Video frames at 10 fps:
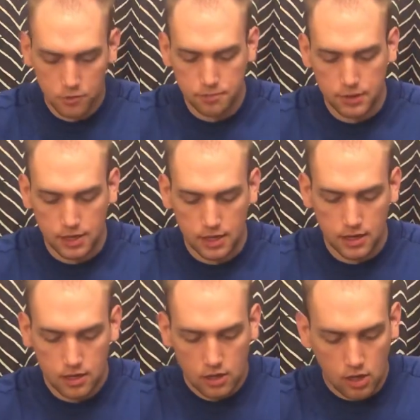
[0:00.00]
will
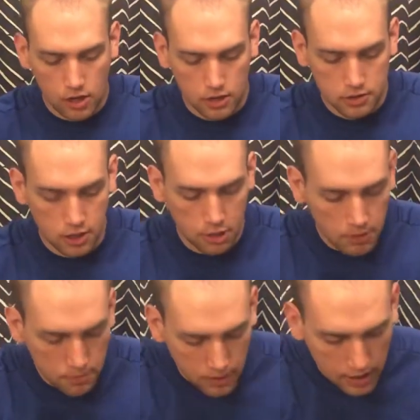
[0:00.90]
be our
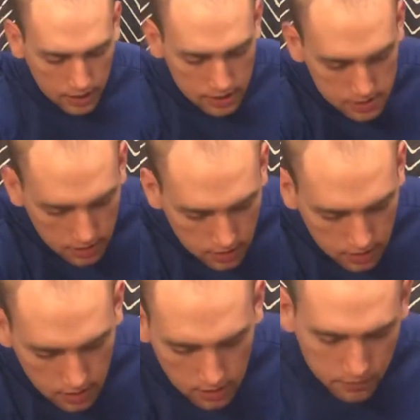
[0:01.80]
tournament bracket
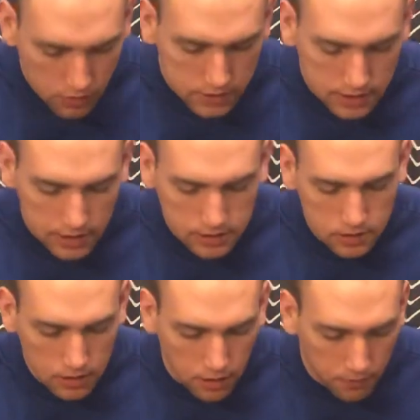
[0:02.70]
for
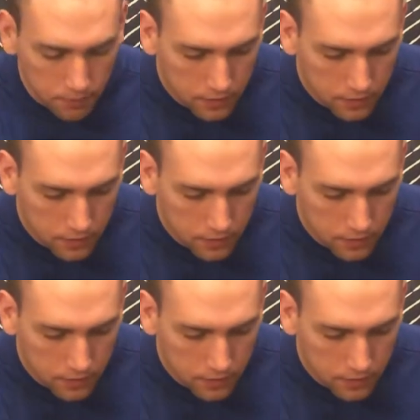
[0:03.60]
Season 2.